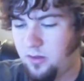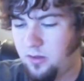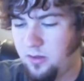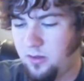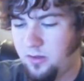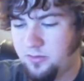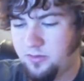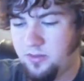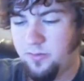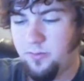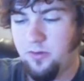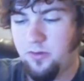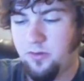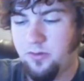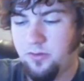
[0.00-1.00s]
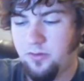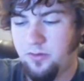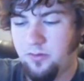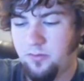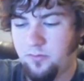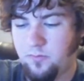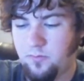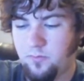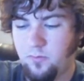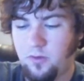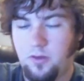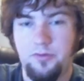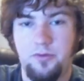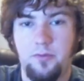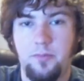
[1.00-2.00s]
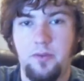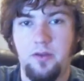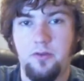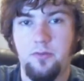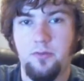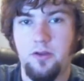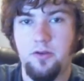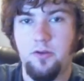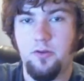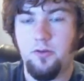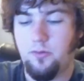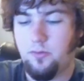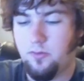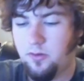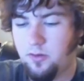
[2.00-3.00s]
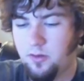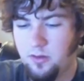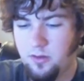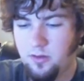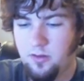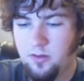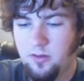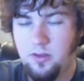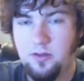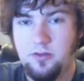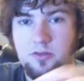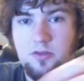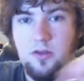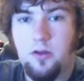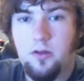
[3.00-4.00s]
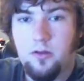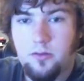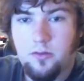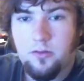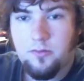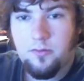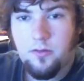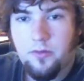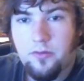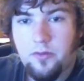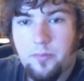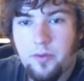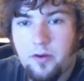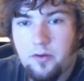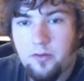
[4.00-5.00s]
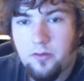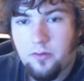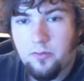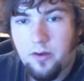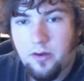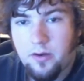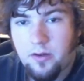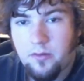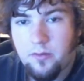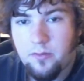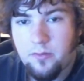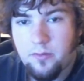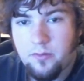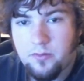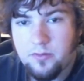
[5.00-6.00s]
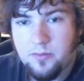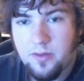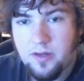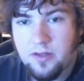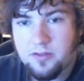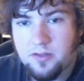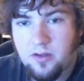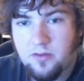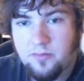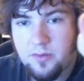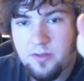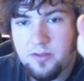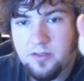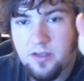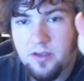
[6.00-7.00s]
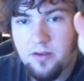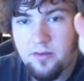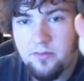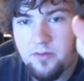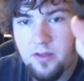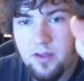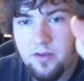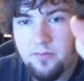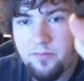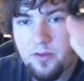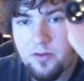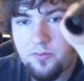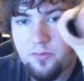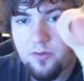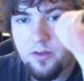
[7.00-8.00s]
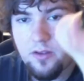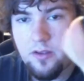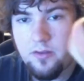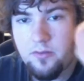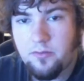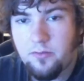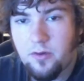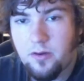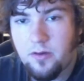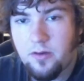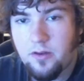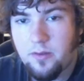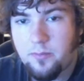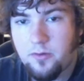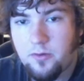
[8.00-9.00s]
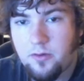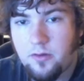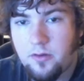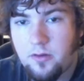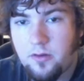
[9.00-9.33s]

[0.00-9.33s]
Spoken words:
similar to the Walther P22, installed on the barrel already. Of course, mine is off because I have the 1/2x28 thread adapter on it.